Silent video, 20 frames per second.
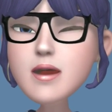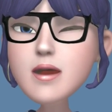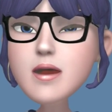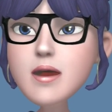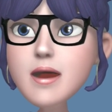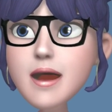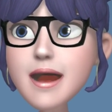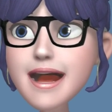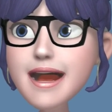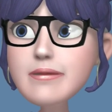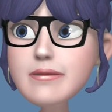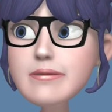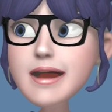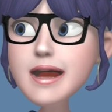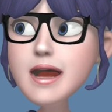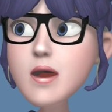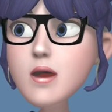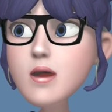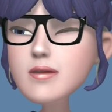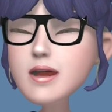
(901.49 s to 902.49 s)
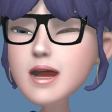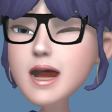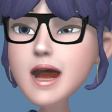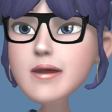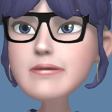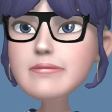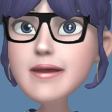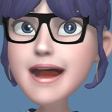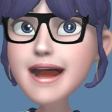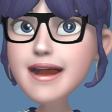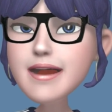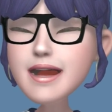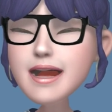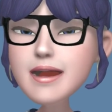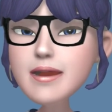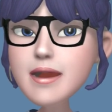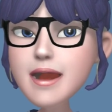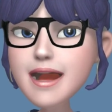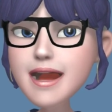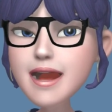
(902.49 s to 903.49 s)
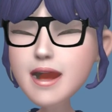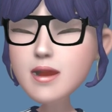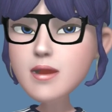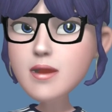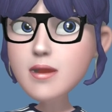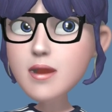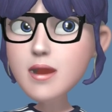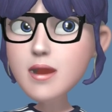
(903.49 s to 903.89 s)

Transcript: let it be known that I am telling you now